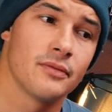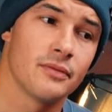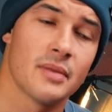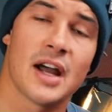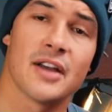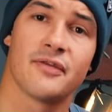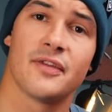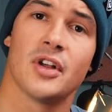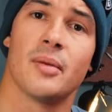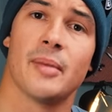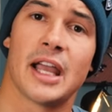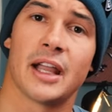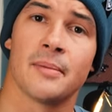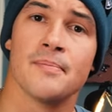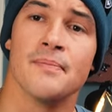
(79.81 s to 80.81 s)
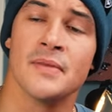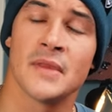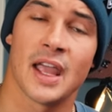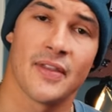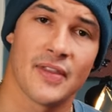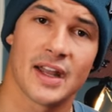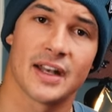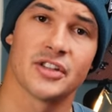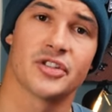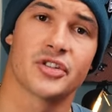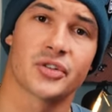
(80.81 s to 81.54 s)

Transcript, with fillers: my filming, and that is